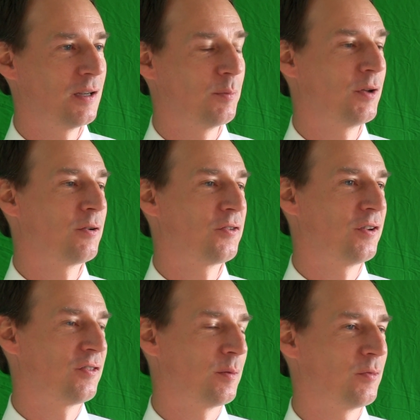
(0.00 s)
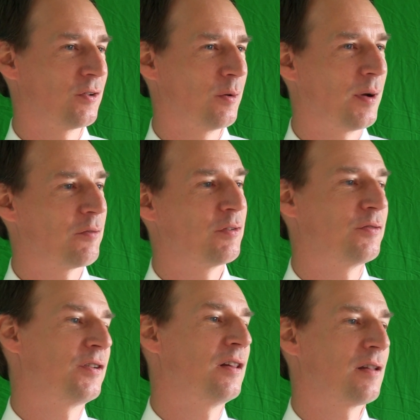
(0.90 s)
computer systems are about
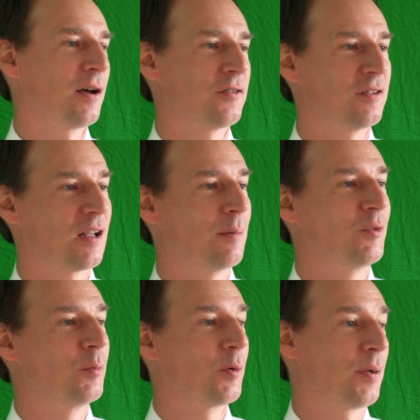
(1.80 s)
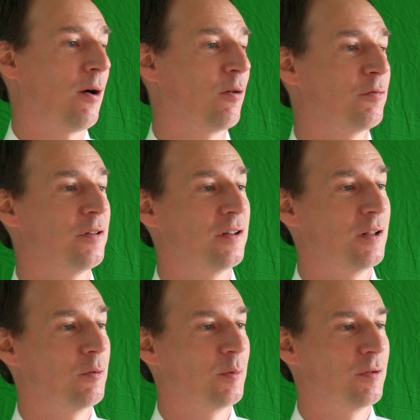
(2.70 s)
15,000 times more powerful than they
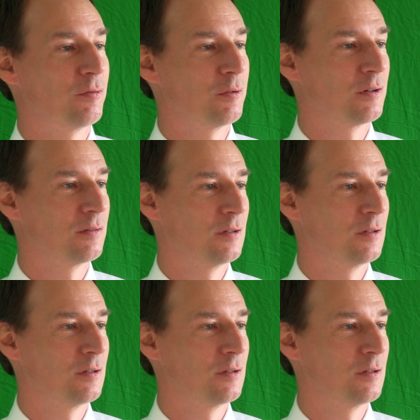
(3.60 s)
were before.